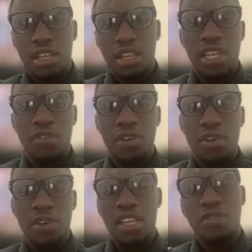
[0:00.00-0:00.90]
If we
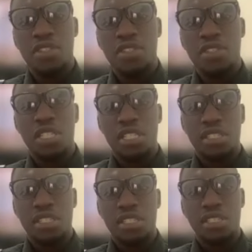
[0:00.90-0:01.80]
give ourselves
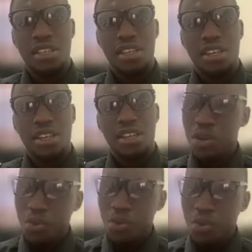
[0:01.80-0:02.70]
options,
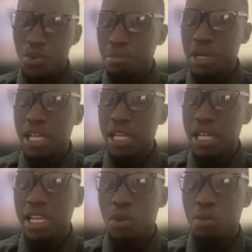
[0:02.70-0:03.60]
are we really
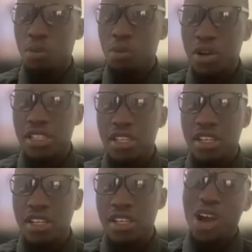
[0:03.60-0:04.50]
burning our boat?
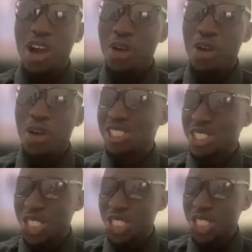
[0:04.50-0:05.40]
Or are
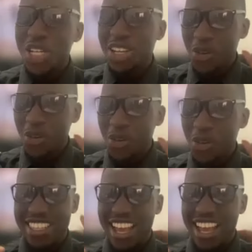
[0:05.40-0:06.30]
we just
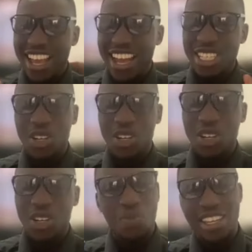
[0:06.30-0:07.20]
sugarcoating the
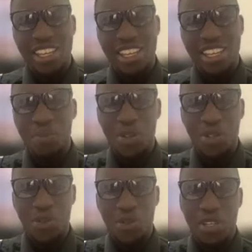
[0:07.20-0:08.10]
idea of burning your
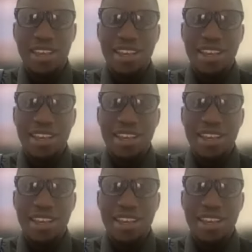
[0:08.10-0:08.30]
boat